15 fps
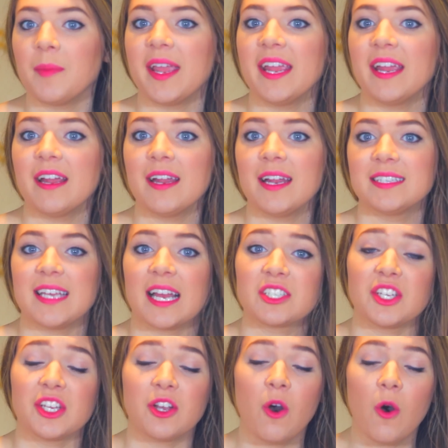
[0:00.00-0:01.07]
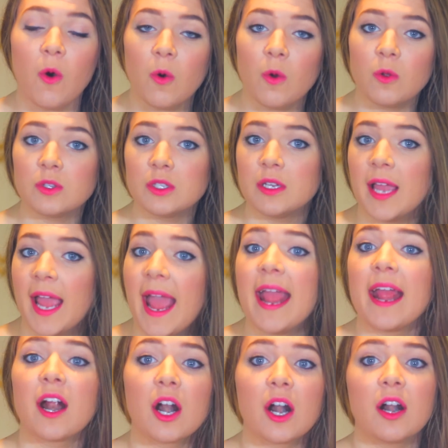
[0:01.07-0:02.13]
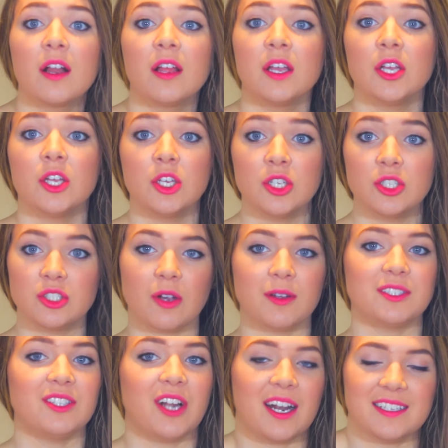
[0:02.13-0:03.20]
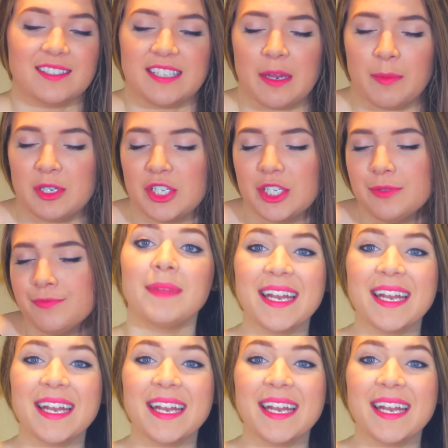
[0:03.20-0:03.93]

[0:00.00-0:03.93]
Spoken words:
on my hair, it's actually cold air, so it's not as damaging.